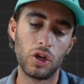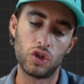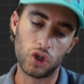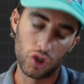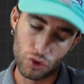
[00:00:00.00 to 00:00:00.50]

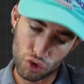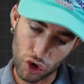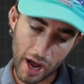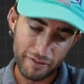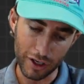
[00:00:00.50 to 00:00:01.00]
just
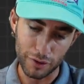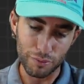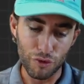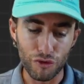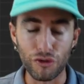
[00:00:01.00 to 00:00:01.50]

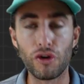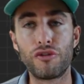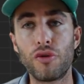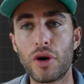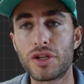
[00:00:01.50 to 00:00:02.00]
driving full
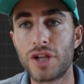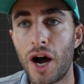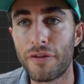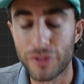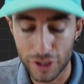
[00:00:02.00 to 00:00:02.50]
force
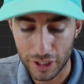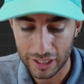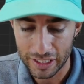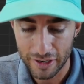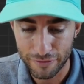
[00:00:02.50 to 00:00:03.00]
off the
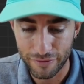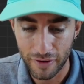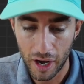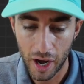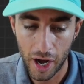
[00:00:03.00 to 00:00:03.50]
cliff
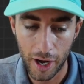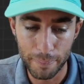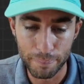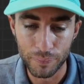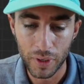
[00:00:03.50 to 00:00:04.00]

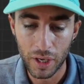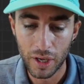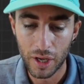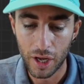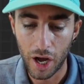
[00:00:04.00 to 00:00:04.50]

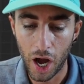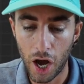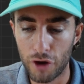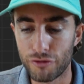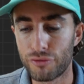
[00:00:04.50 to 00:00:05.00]

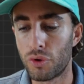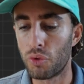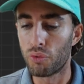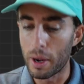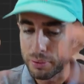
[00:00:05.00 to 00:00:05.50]
of
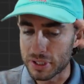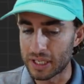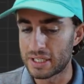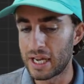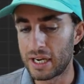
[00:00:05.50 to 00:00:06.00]

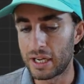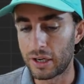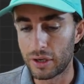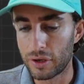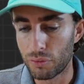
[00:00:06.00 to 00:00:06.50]
representing